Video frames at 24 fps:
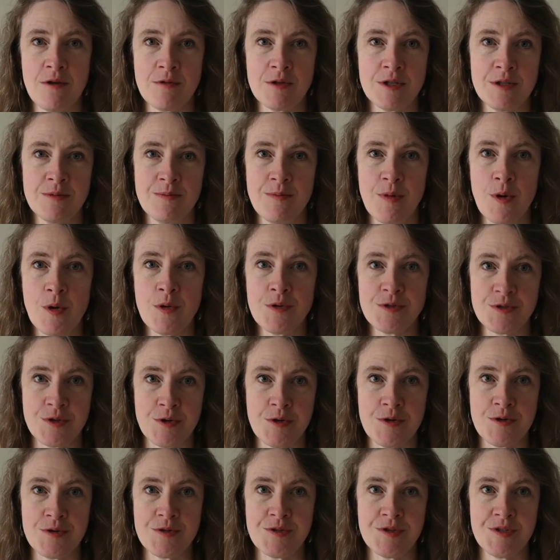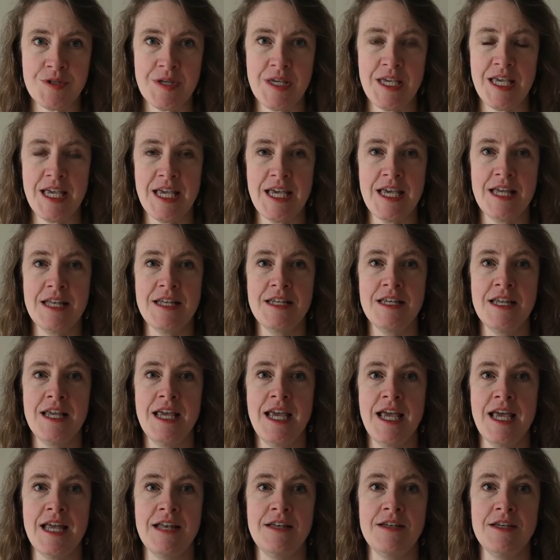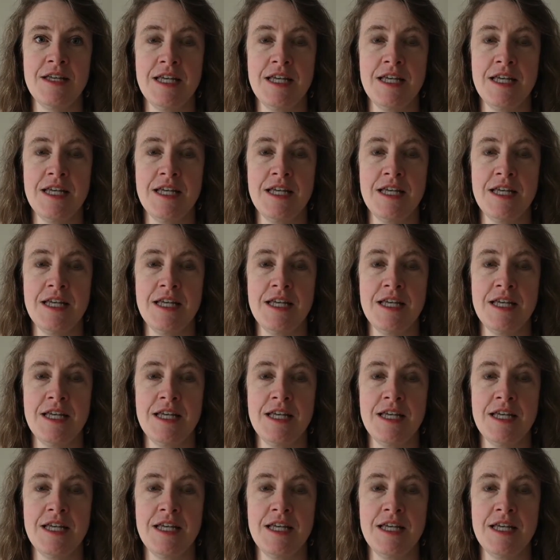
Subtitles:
composers in an